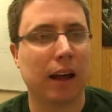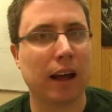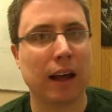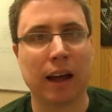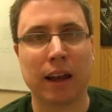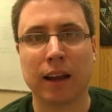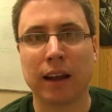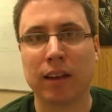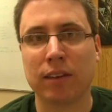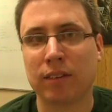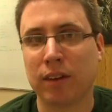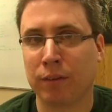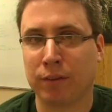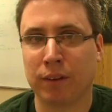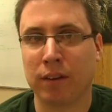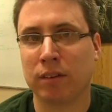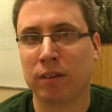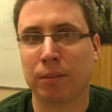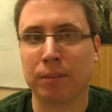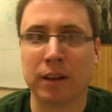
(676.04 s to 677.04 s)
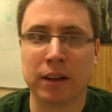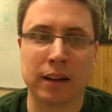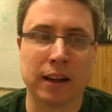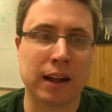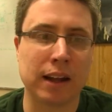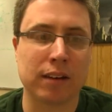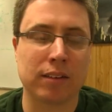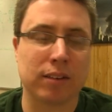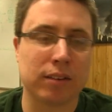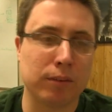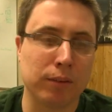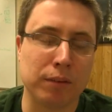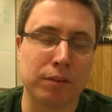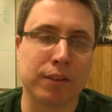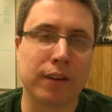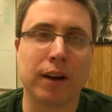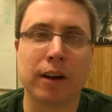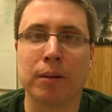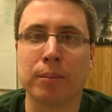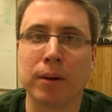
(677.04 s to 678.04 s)
And that's definitely something that
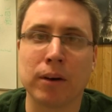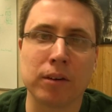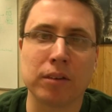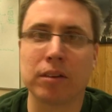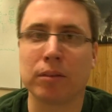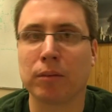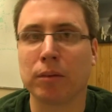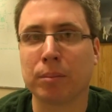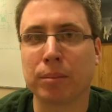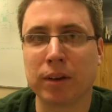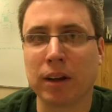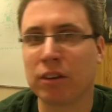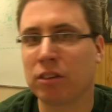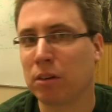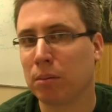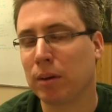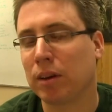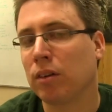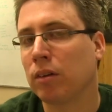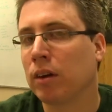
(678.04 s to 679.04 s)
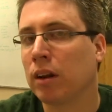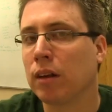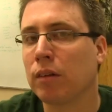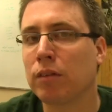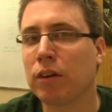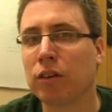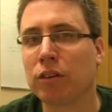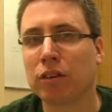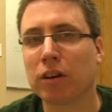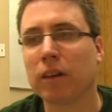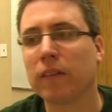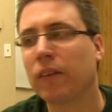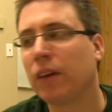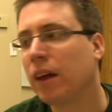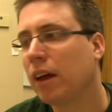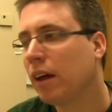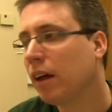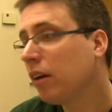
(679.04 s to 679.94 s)
we've thought about and will potentially be doing in the future.